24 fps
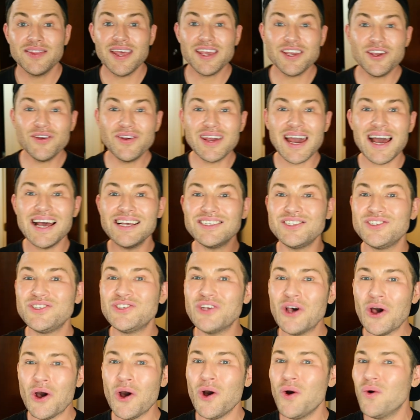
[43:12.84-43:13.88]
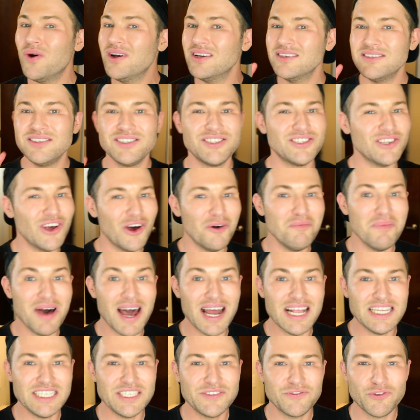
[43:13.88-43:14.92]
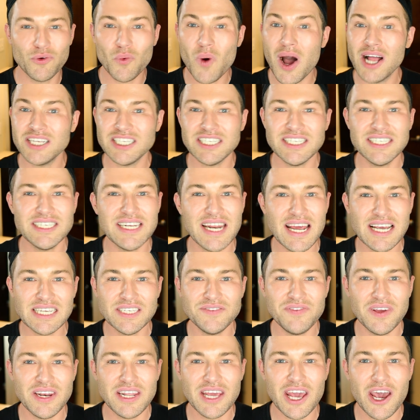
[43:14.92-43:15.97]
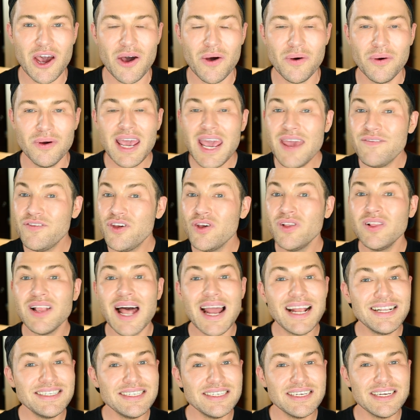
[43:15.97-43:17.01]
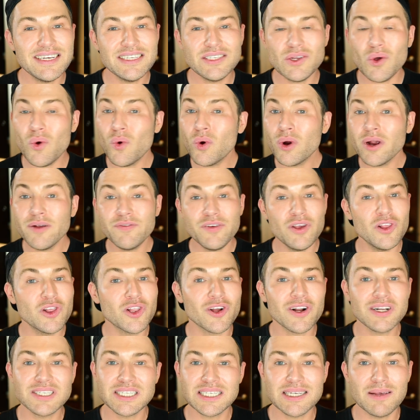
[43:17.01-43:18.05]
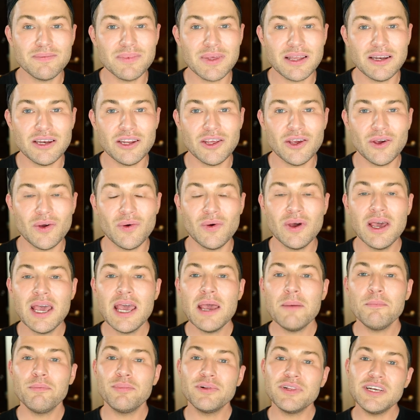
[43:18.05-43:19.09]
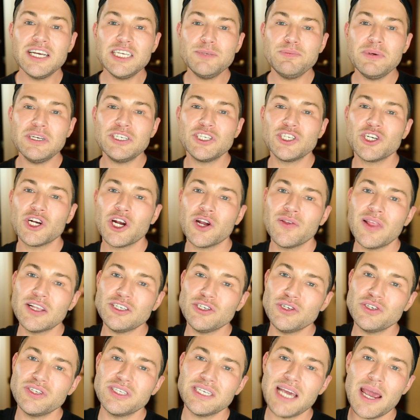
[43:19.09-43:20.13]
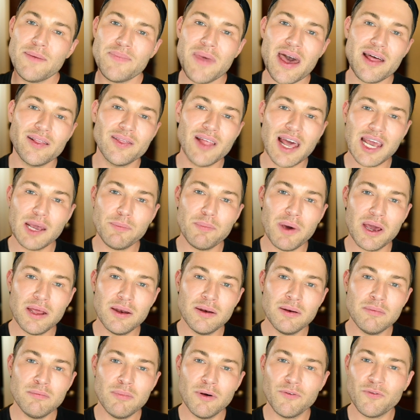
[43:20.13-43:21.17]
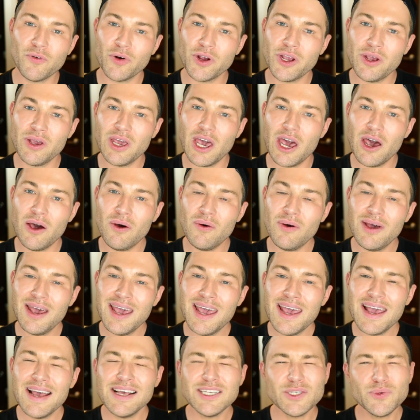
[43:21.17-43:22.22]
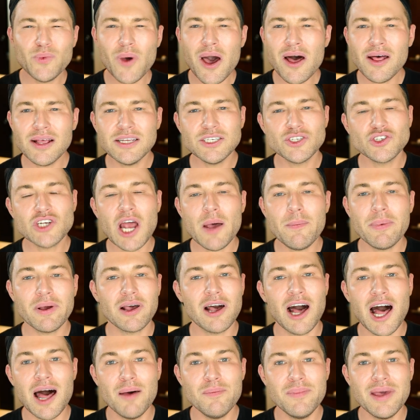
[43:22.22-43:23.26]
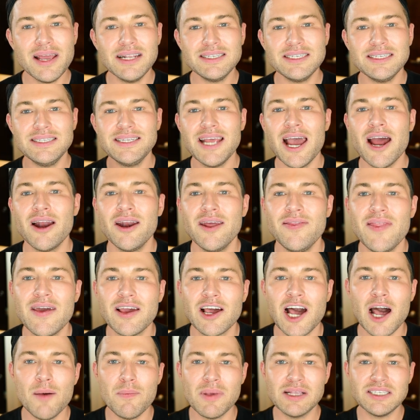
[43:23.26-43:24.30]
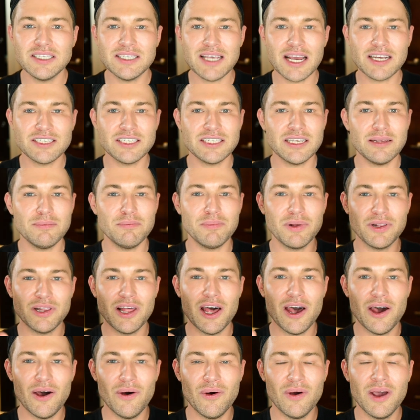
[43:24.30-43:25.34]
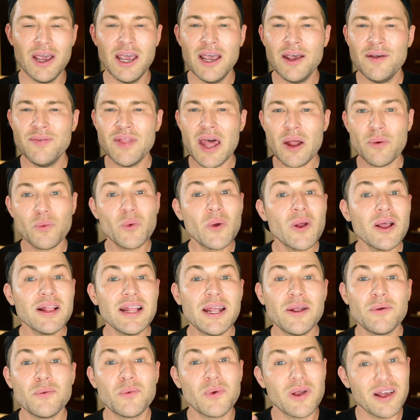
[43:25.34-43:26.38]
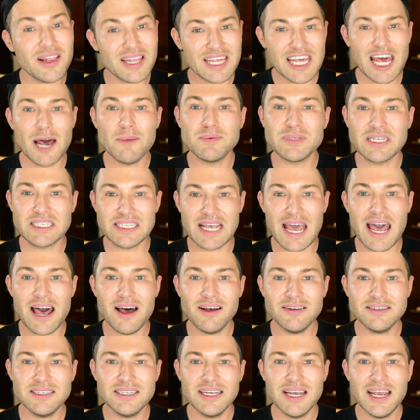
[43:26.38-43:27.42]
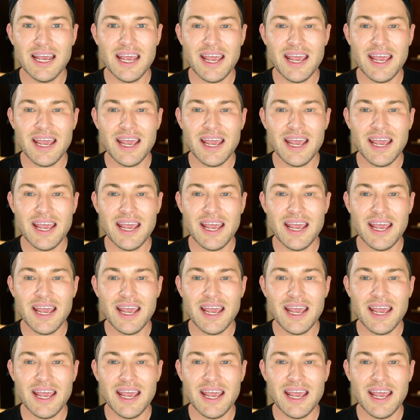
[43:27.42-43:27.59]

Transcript: Thank you guys so, so much for watching today's video. If you liked it or if you learned something new, please be sure that you stamp that like button before you go, as well as drop a comment down in the comment section below. That really, really helps us out.